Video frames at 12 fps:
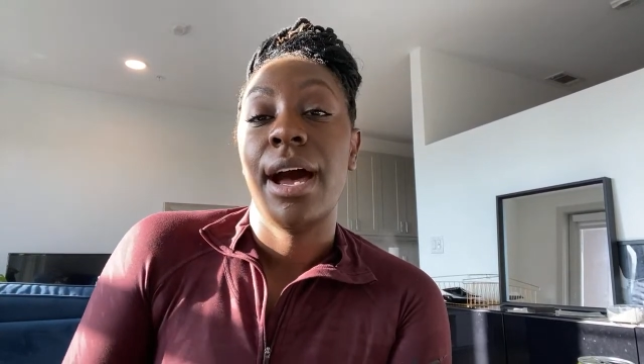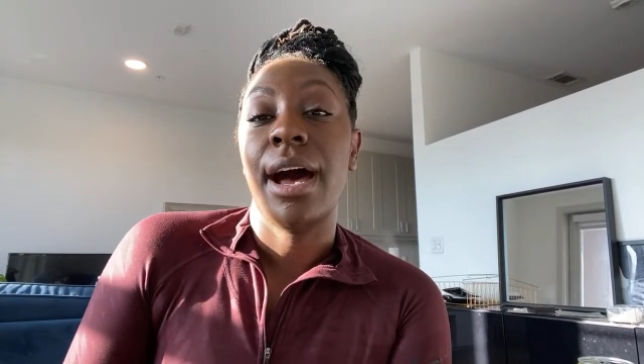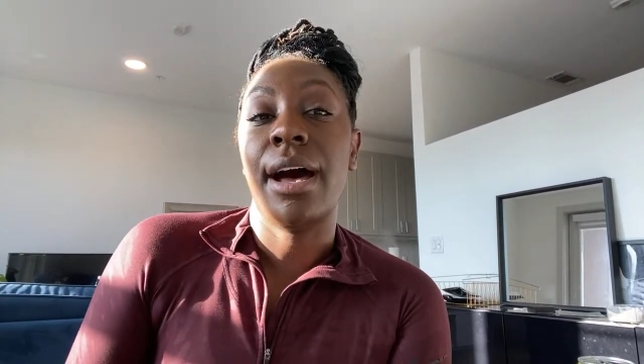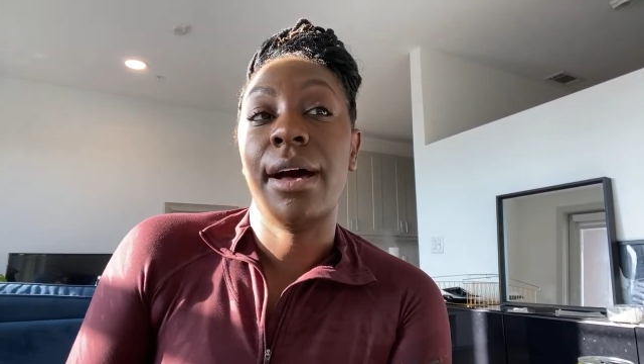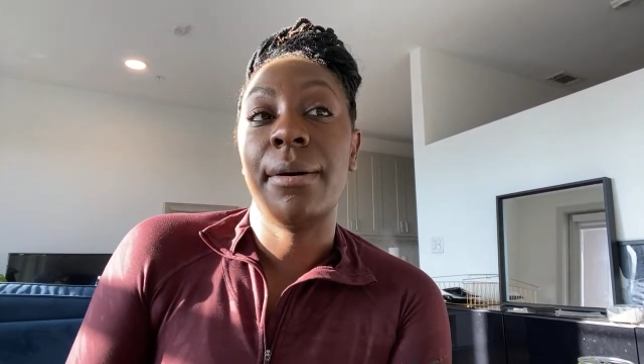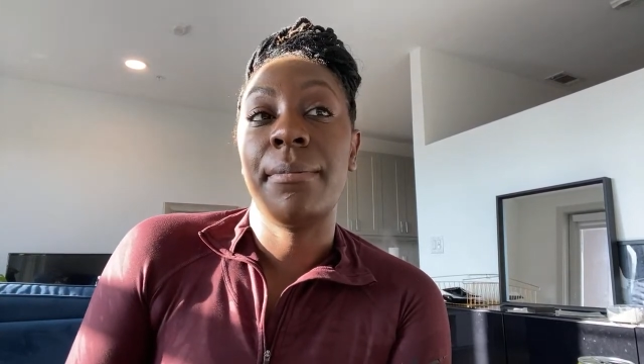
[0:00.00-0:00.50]

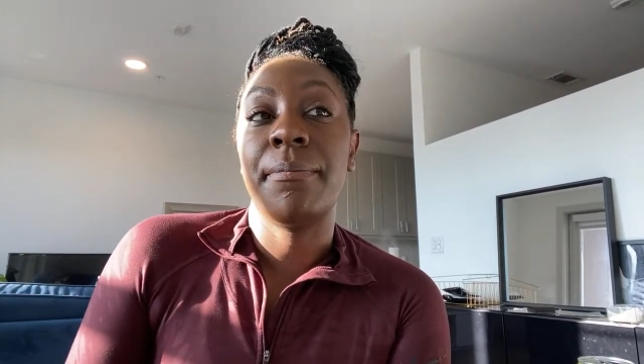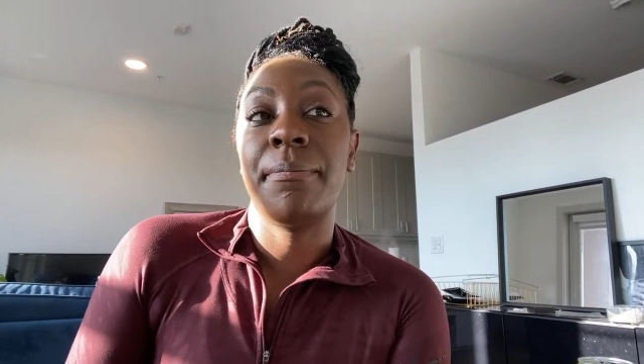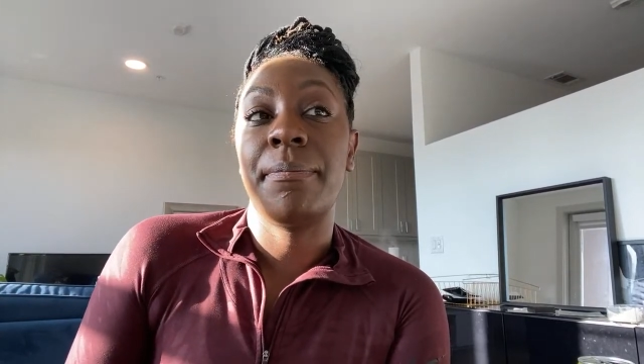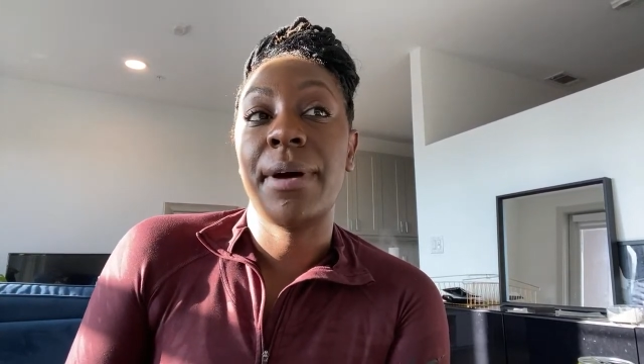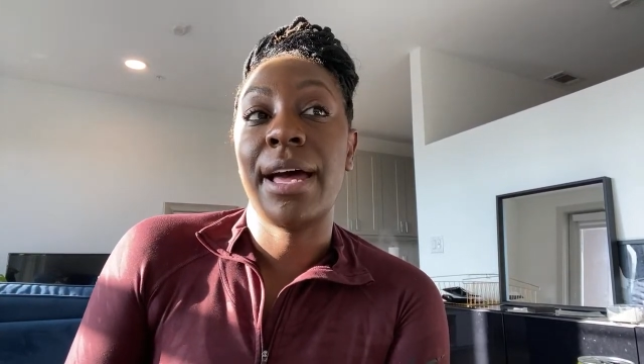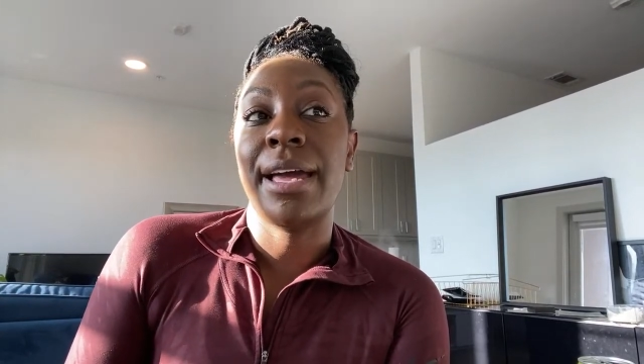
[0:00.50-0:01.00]

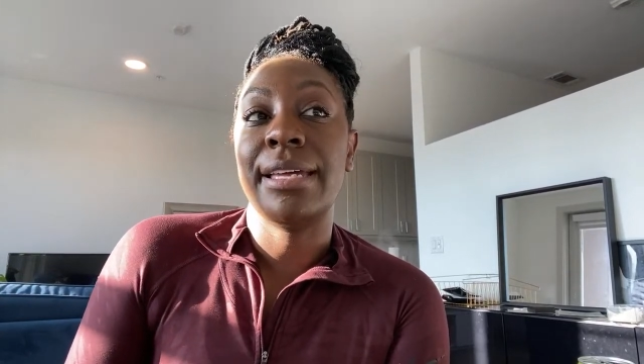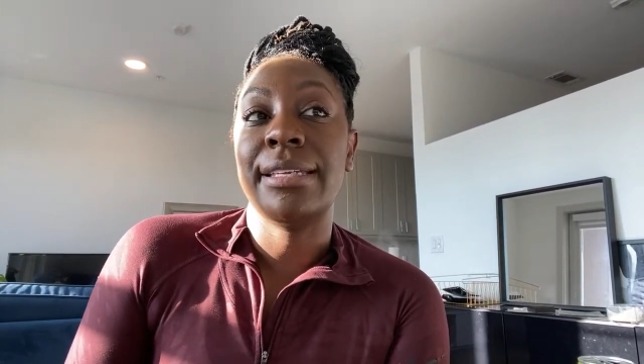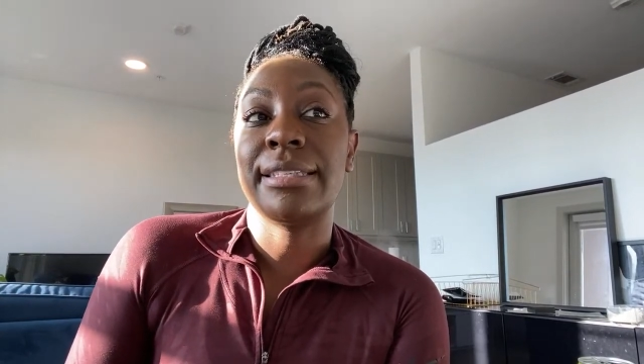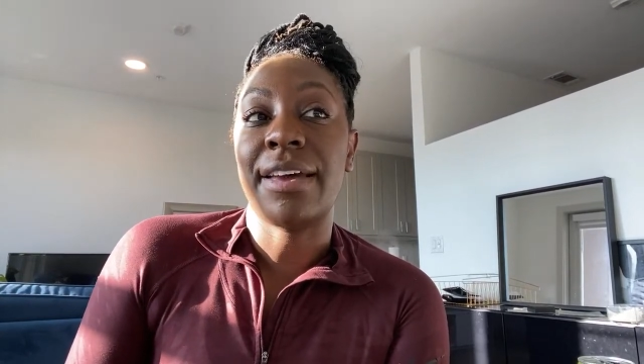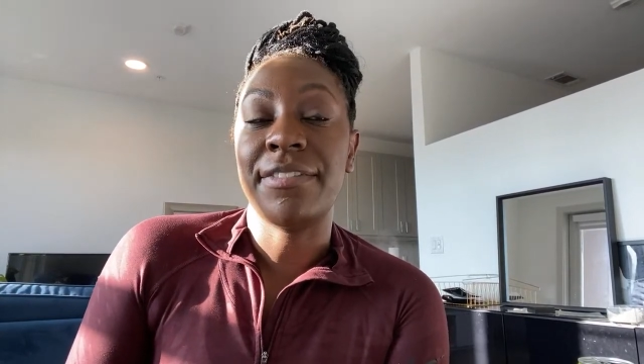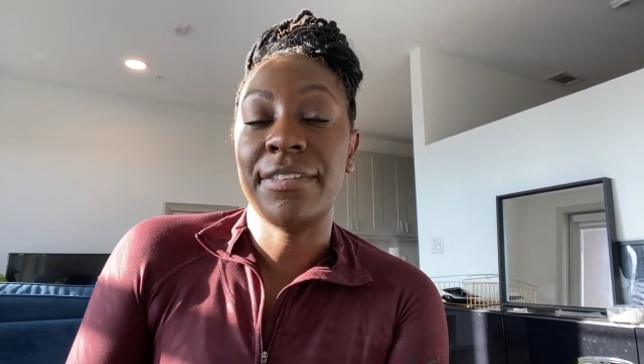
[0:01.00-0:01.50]

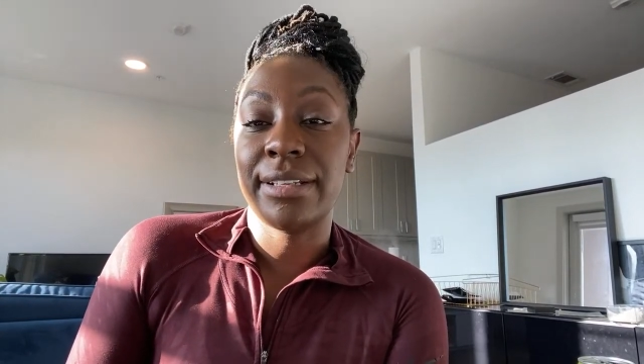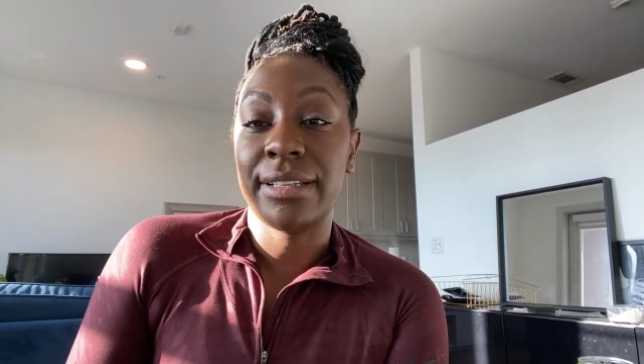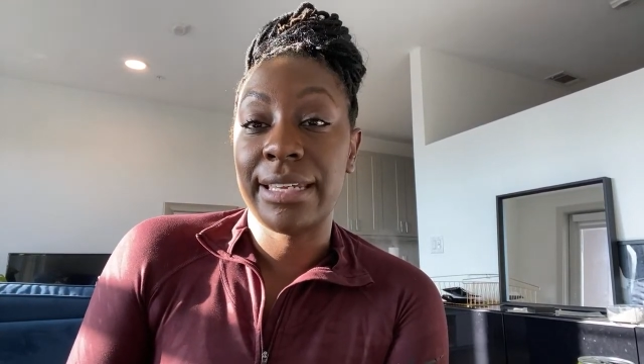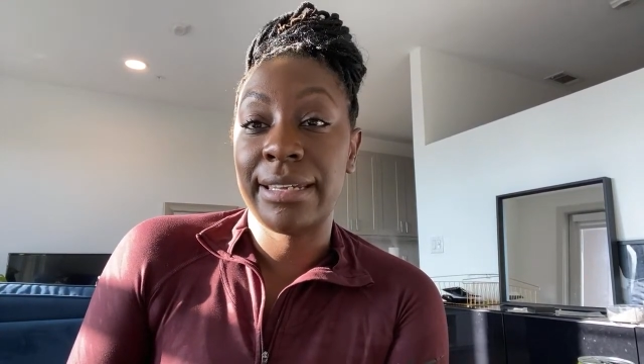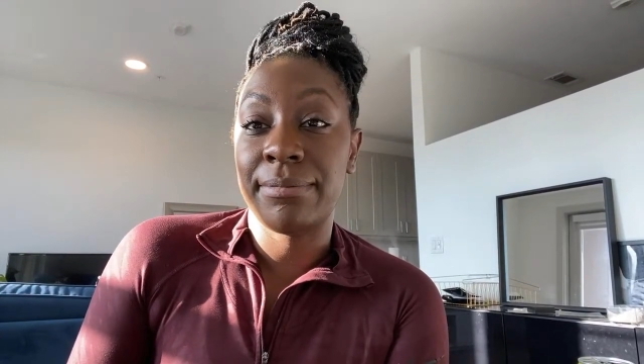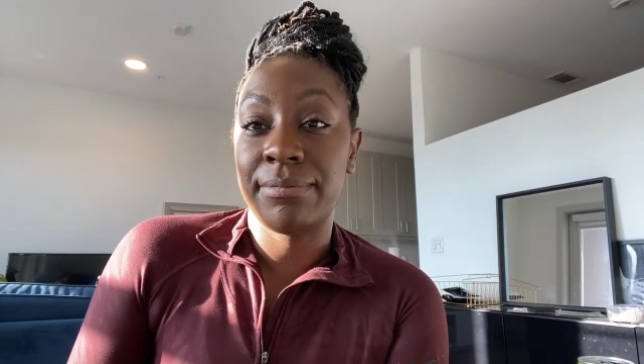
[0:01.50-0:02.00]
But
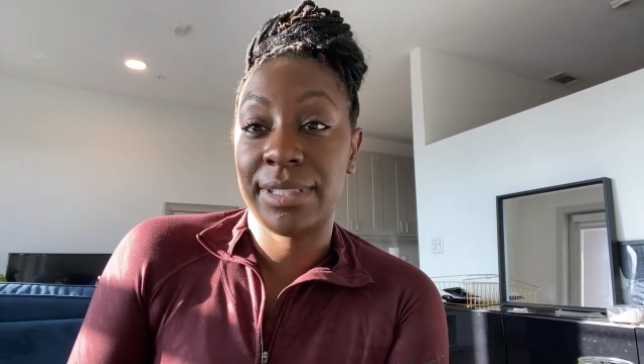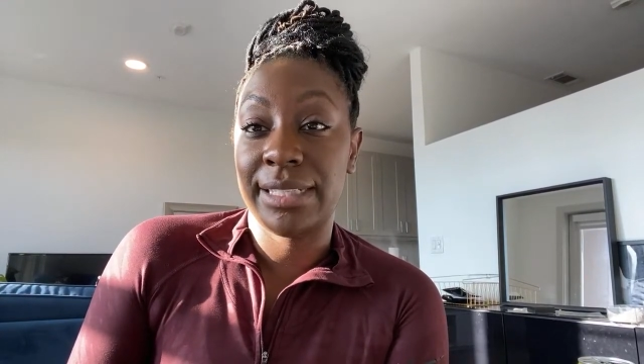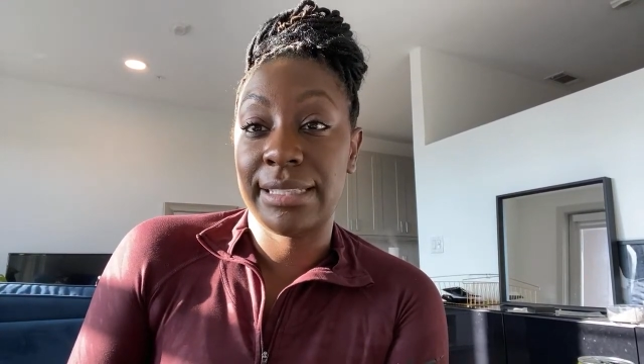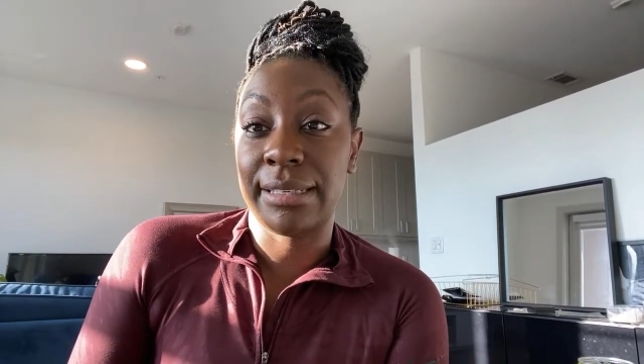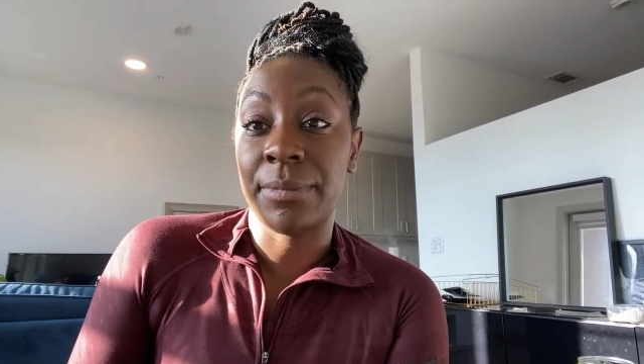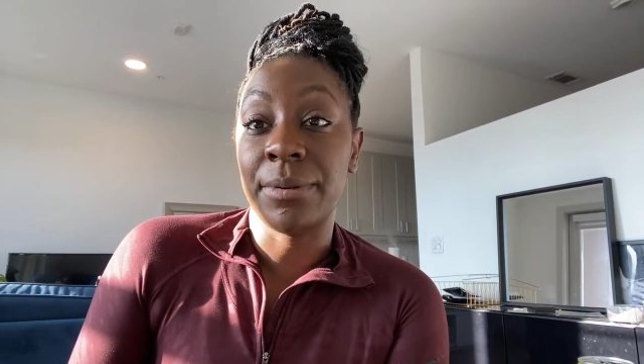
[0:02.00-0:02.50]
definitely
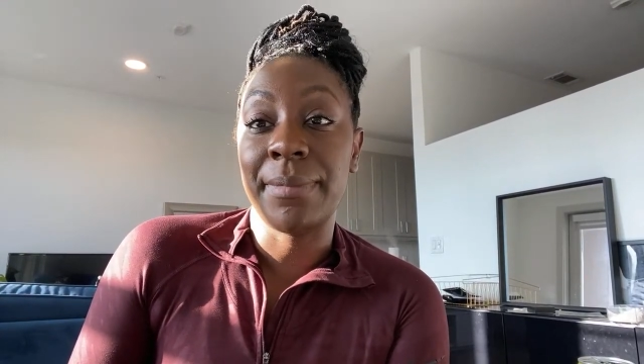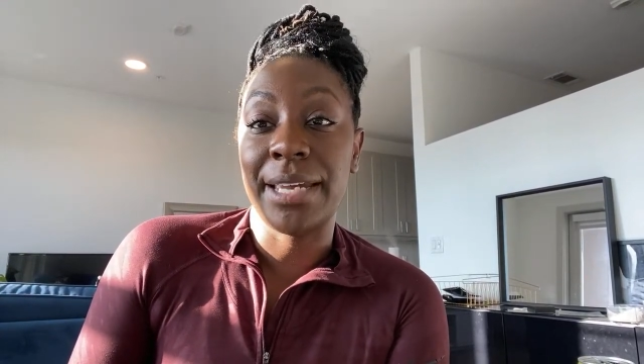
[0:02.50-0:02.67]
December,